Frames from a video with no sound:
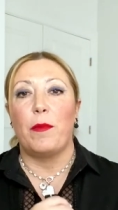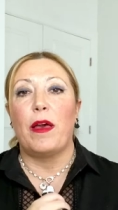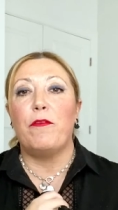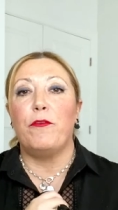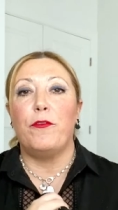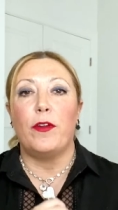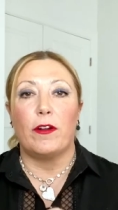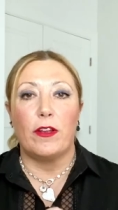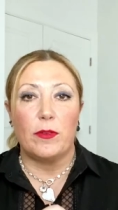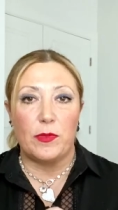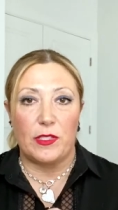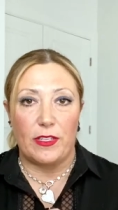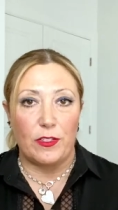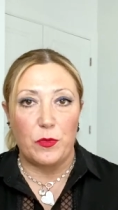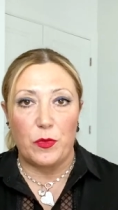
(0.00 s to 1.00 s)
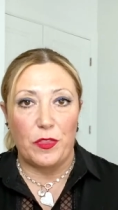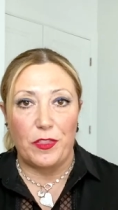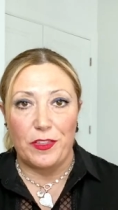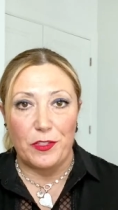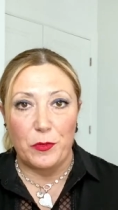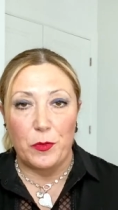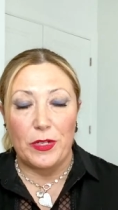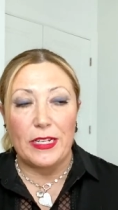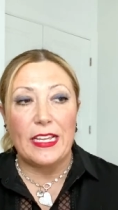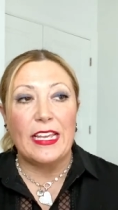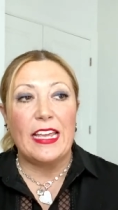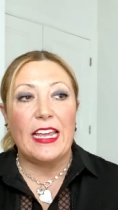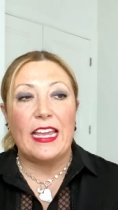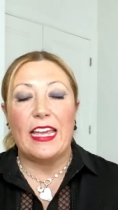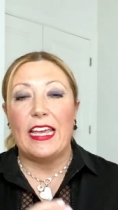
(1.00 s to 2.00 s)
I'm very obsessed with this one
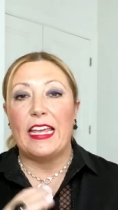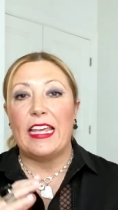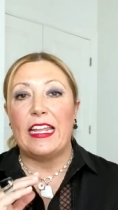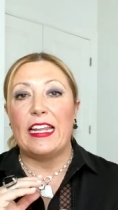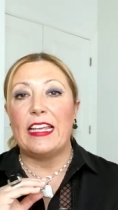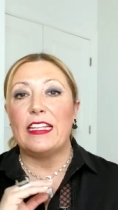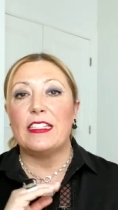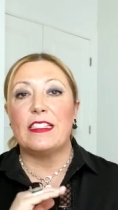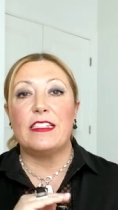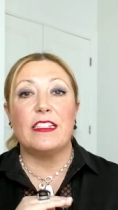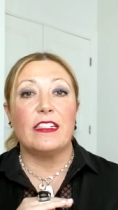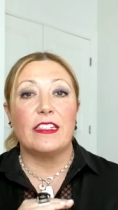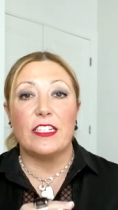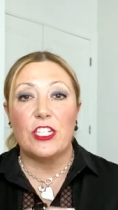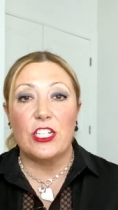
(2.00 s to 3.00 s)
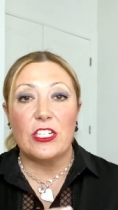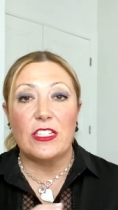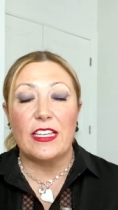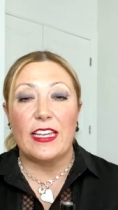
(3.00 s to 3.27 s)
and it's delicious.